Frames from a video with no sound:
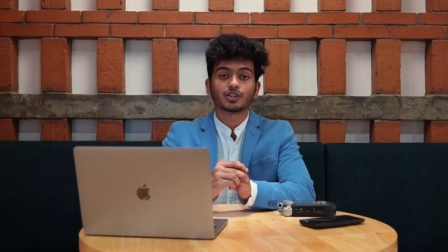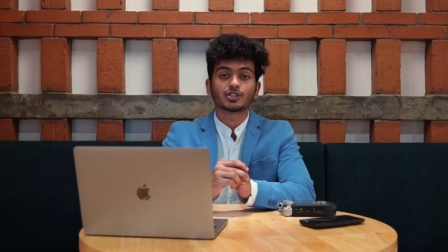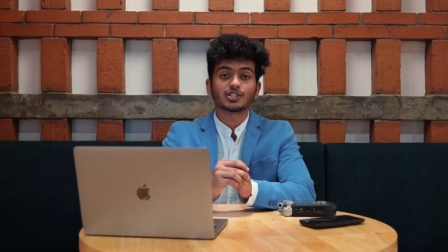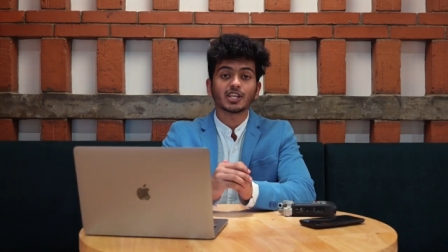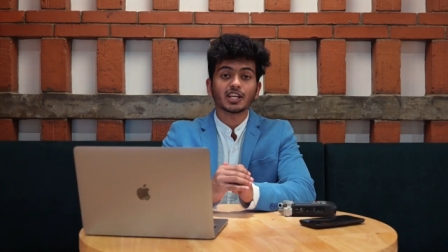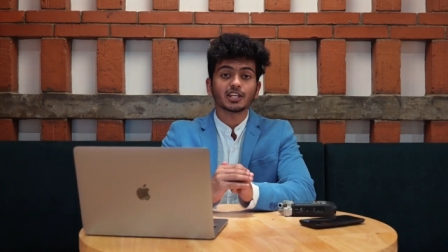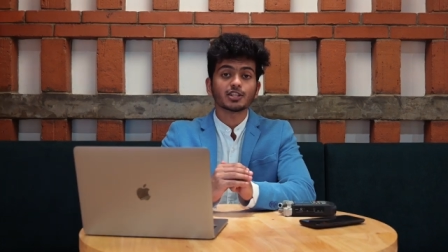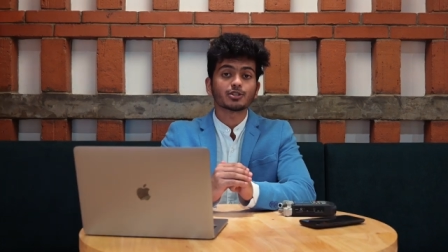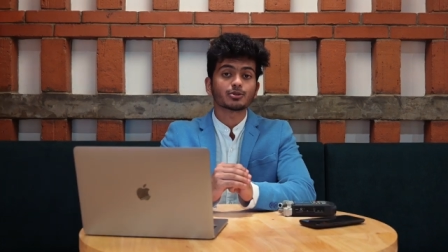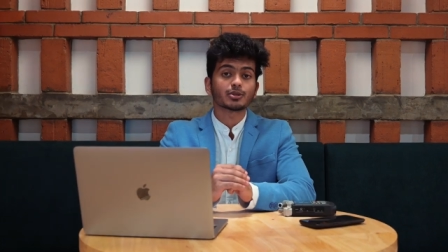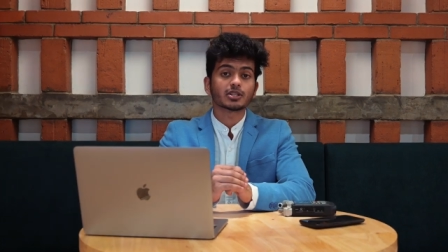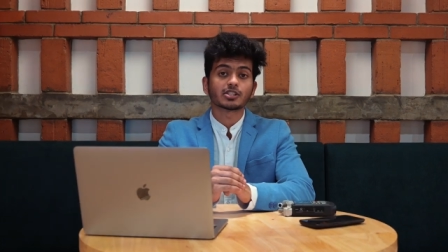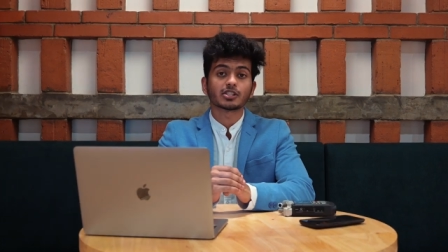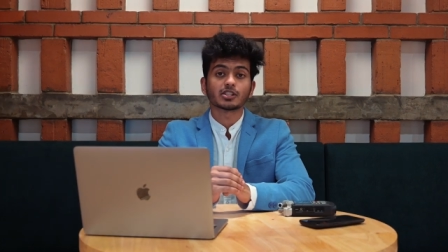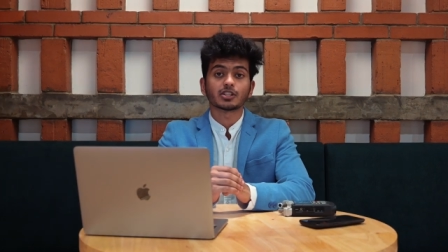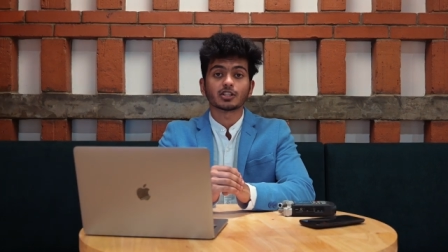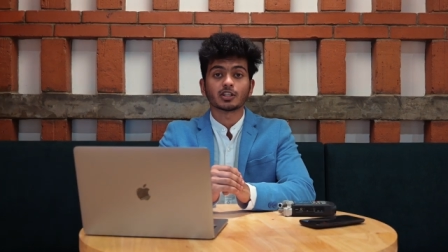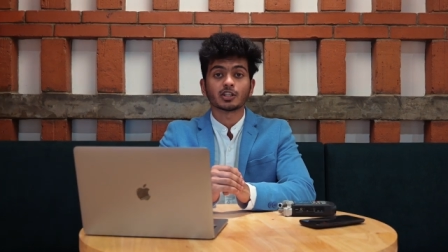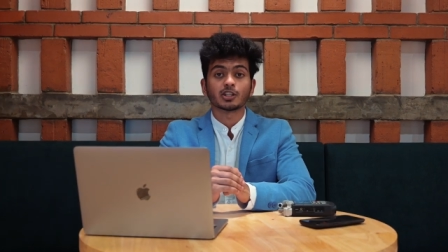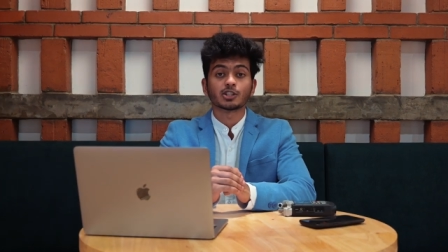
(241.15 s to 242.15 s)
The second
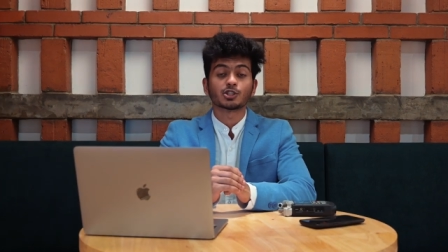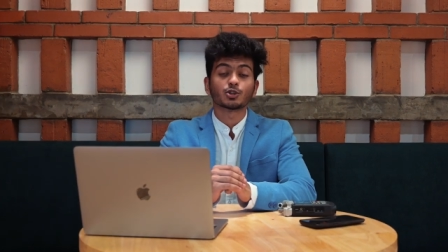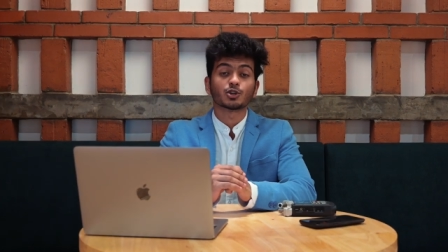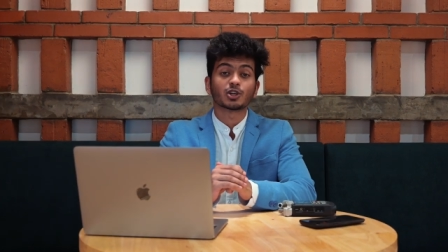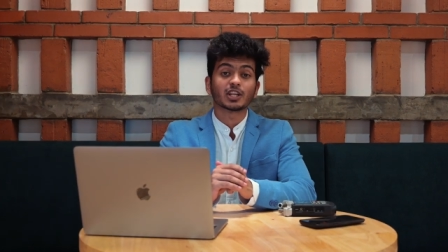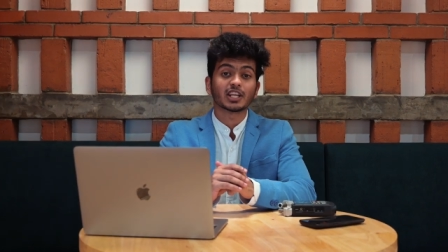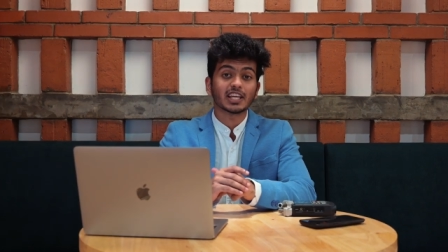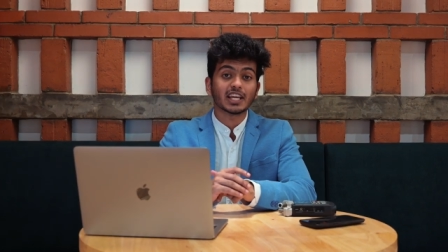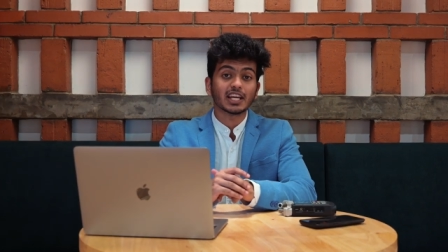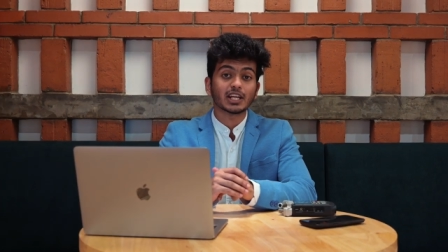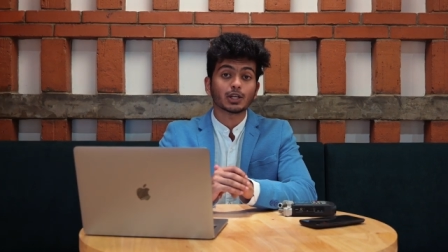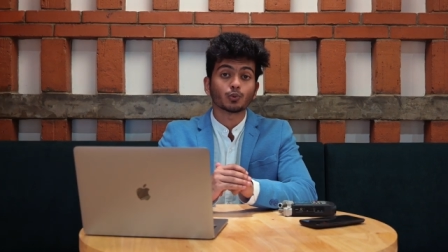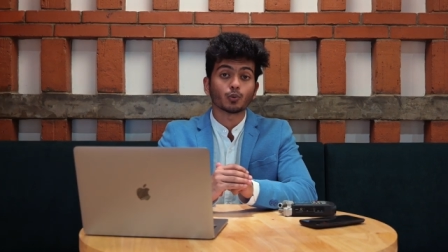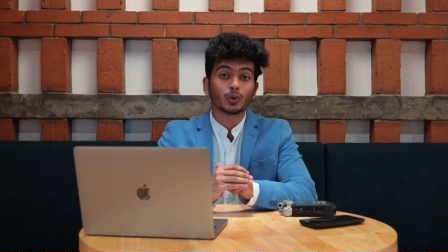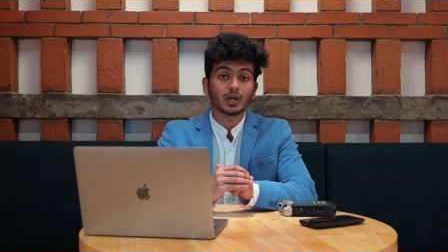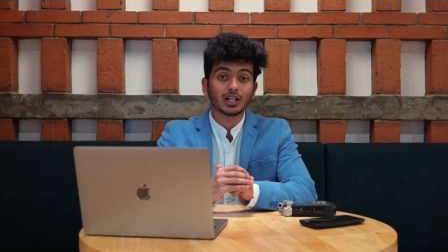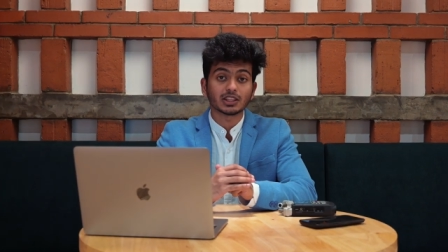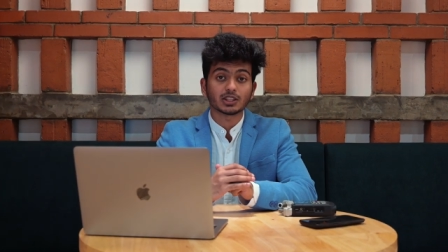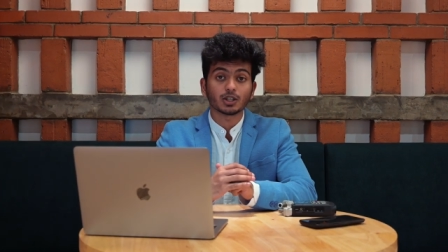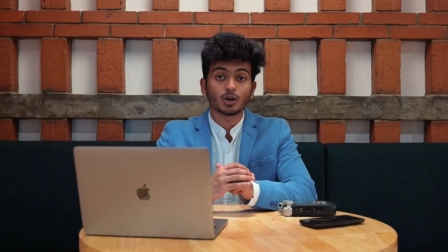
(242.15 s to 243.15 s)
reason is to create
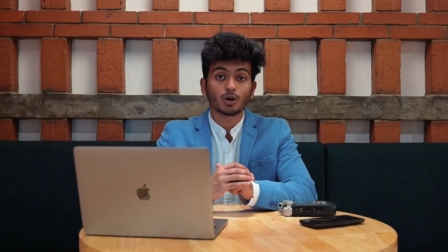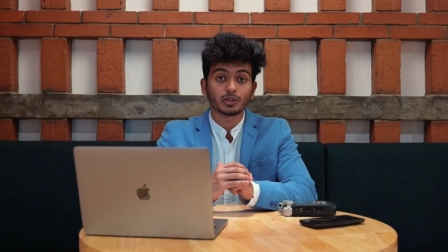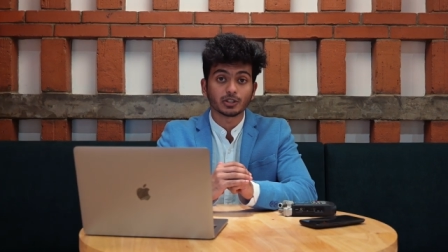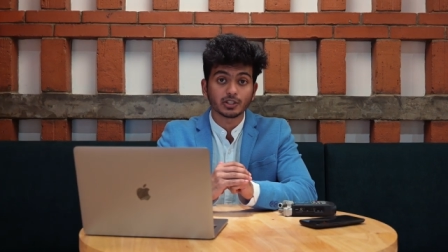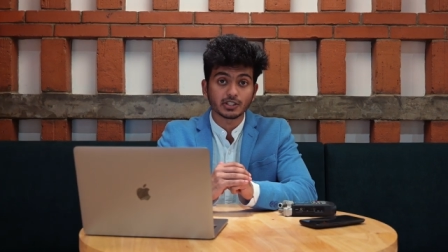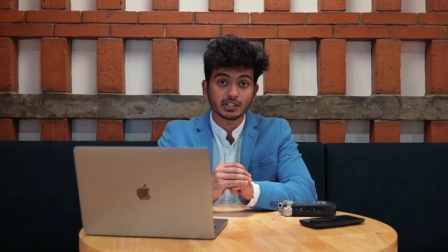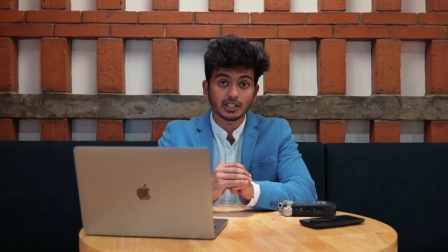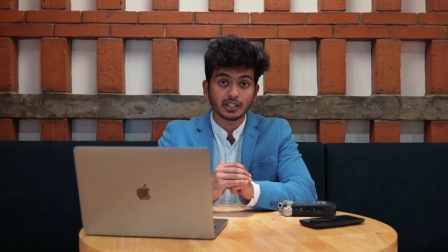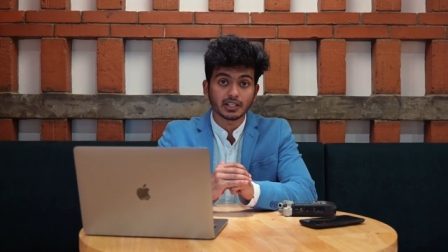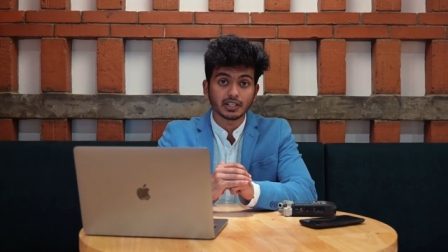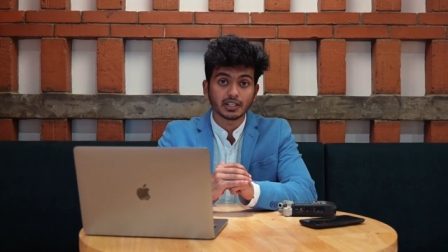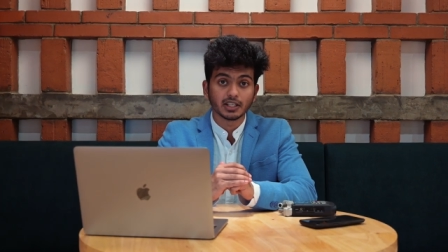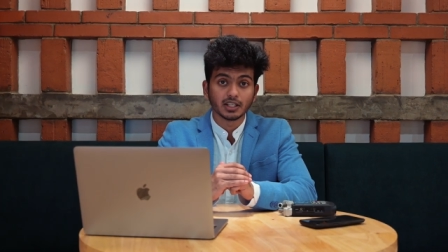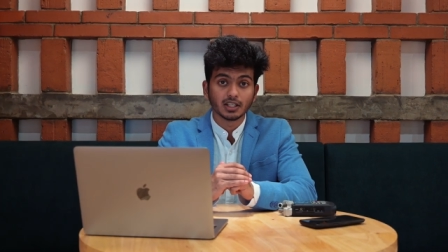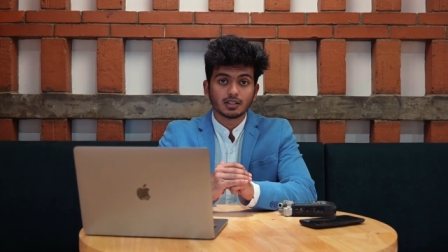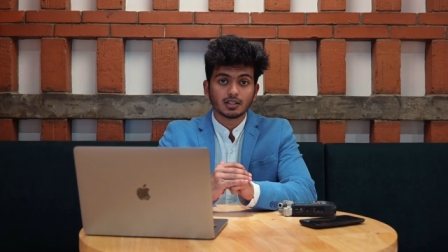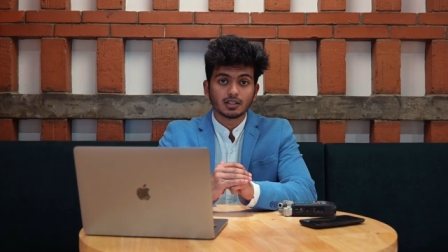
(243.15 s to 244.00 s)
wealth on the side.